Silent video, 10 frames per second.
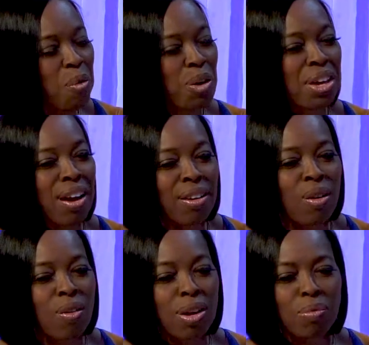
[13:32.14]
where y'all
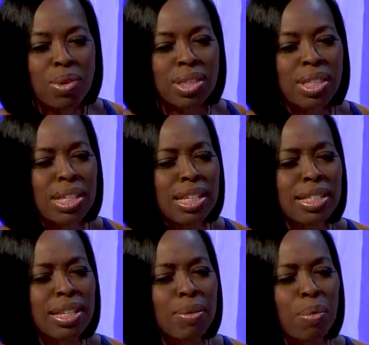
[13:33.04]
going with
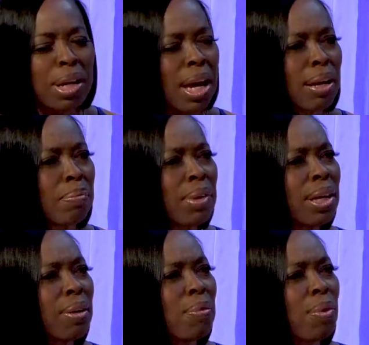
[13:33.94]
this, and what kind of
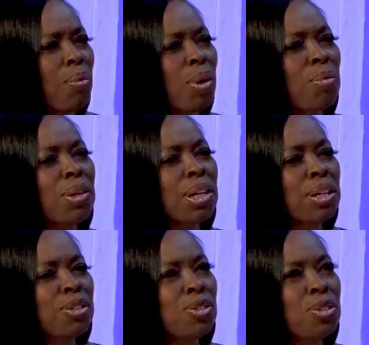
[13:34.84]
what are we going
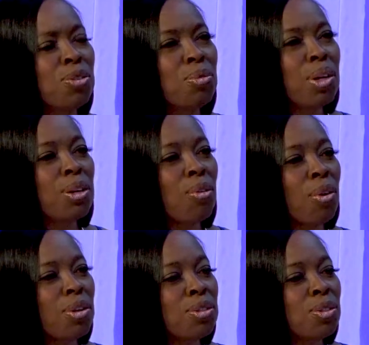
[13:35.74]
to do in
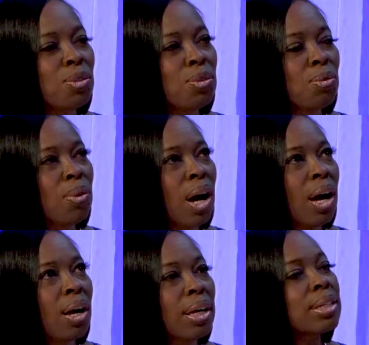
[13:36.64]
order to
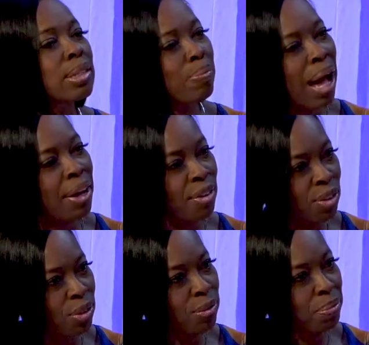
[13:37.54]
uh, inspire
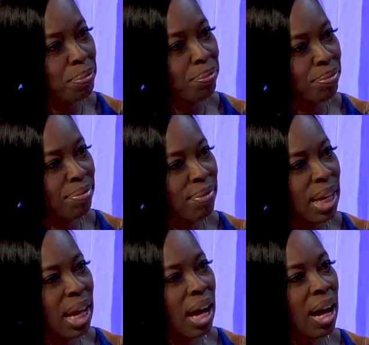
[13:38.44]
you
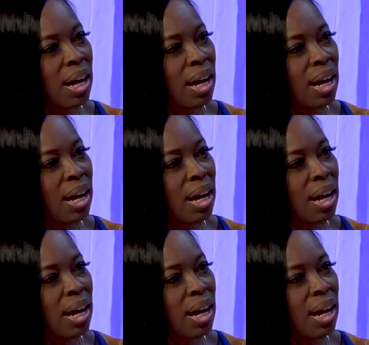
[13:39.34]
mm-hmm.